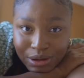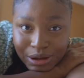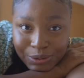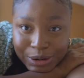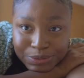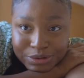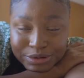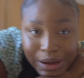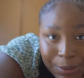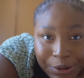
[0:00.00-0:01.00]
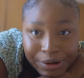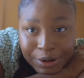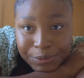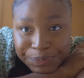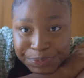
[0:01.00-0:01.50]
how will I put this camera
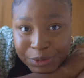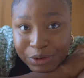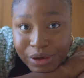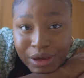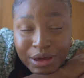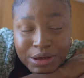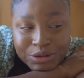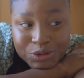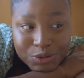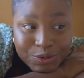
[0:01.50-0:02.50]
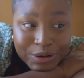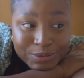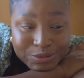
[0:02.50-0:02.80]
now? Okay, so I'm